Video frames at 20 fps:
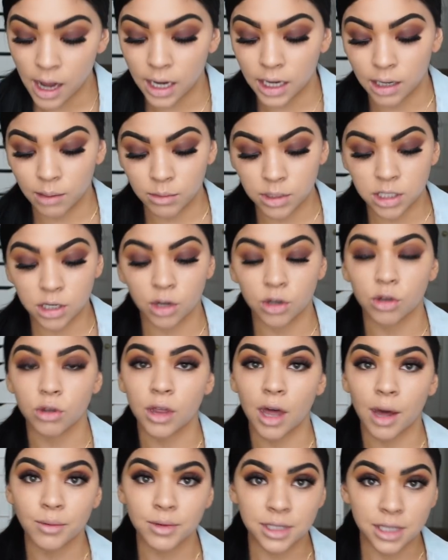Let me tell you,
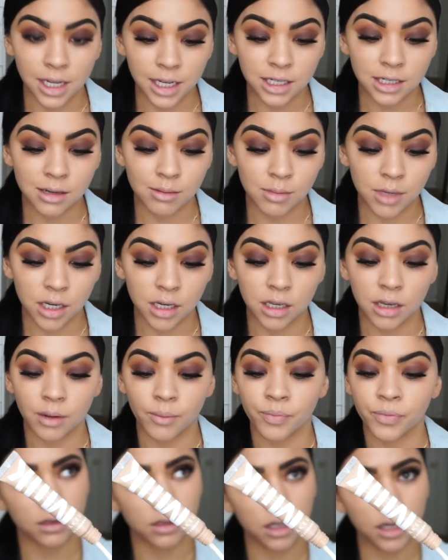that was light to
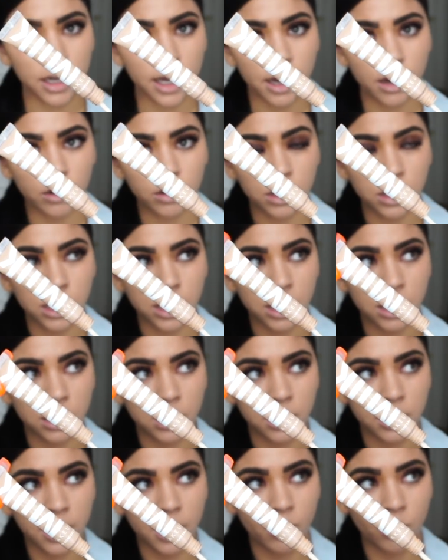medium. Look how clean
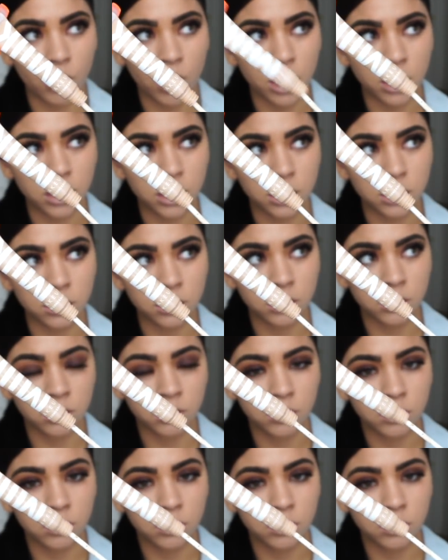that wand is.